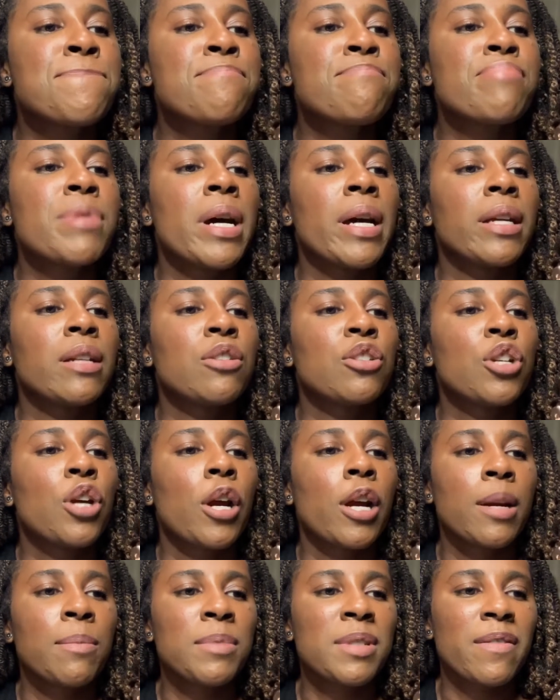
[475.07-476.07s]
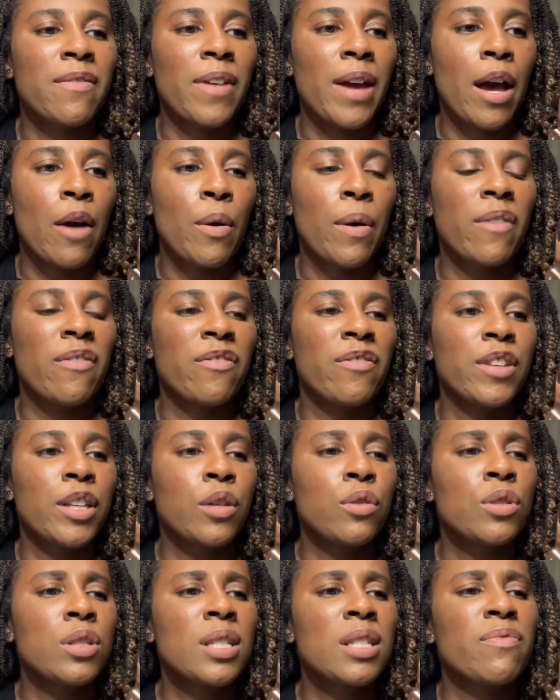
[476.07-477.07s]
But in terms of how it
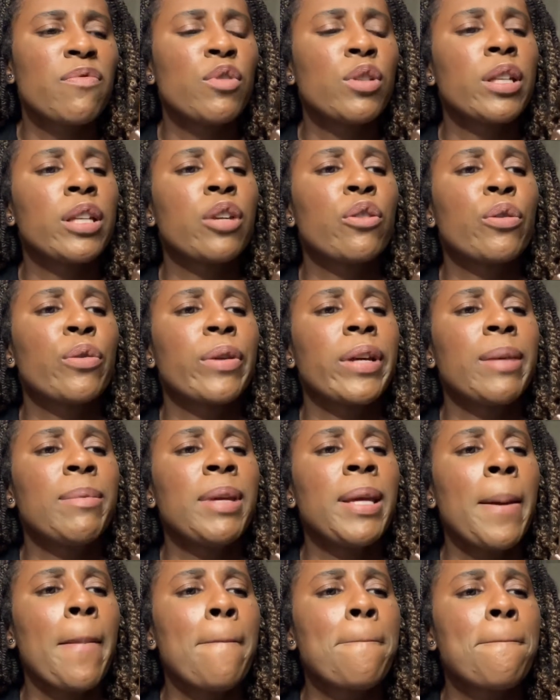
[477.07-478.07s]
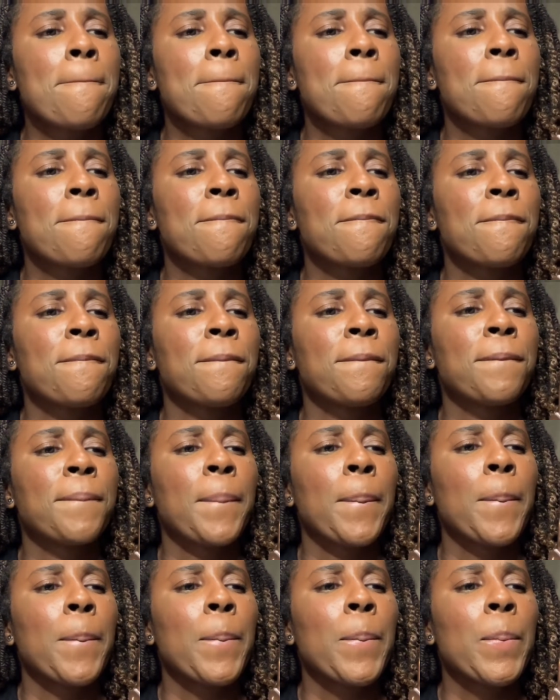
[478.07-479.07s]
feels, it's really creamy.
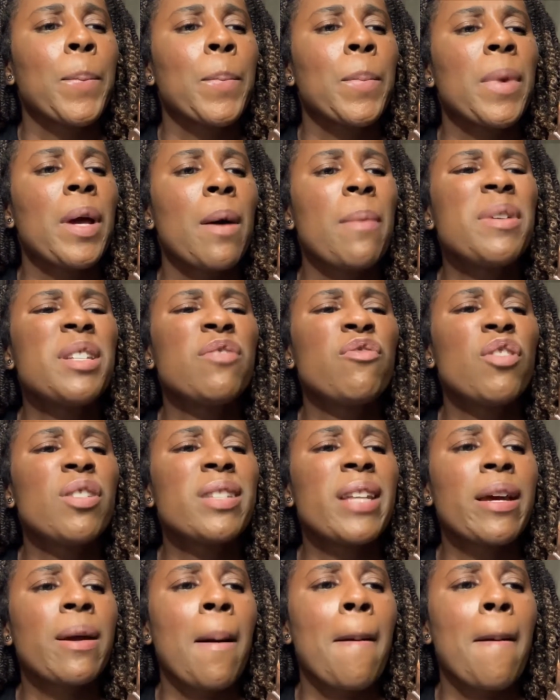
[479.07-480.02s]
It almost feels like